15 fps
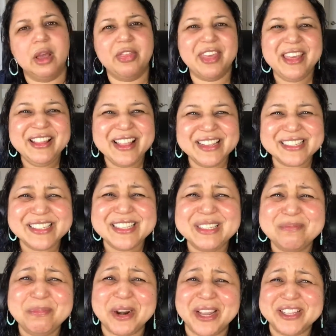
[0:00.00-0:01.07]
I think that's the
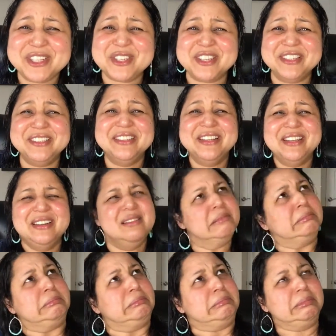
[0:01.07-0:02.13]
expression,
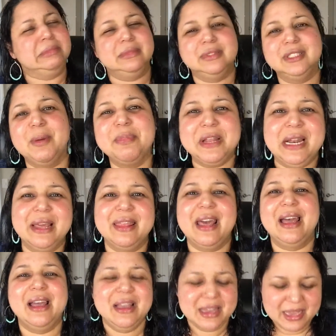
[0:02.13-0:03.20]
something like
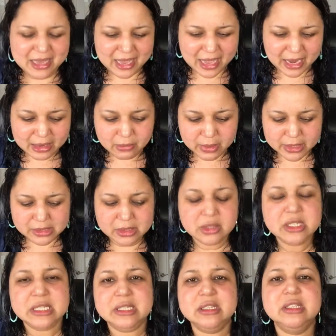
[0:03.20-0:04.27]
that. Anyways,
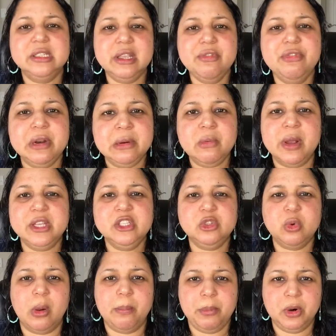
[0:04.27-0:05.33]
there's different ways
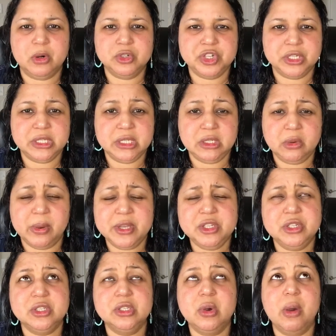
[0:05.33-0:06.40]
to approach a
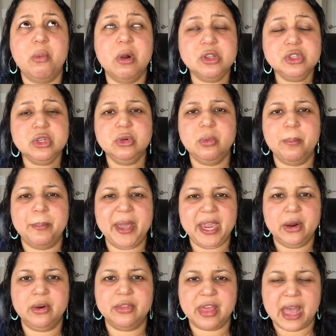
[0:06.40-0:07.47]
situation. So I want you to
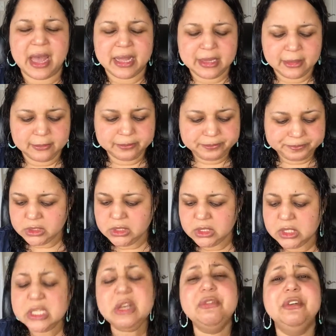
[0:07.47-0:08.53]
bear that.
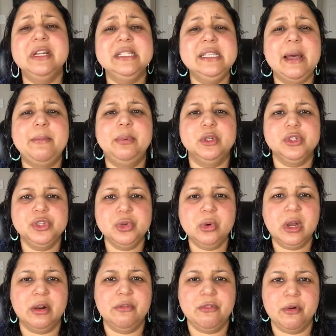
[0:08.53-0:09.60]
So for example,
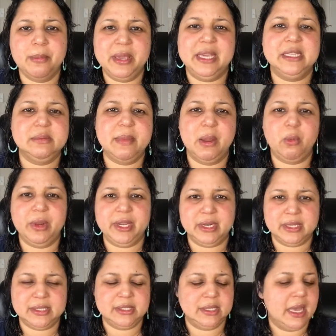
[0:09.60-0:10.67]
sugar for me is my
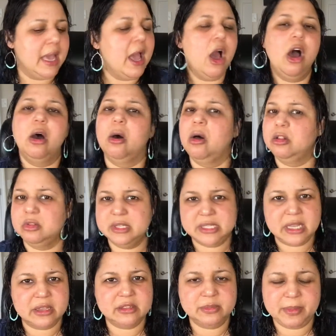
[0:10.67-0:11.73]
weakness, always
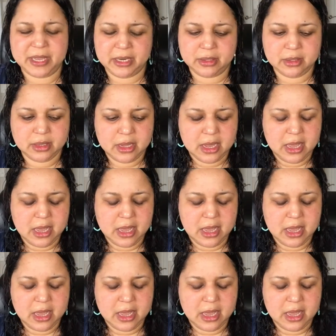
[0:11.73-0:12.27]
has been.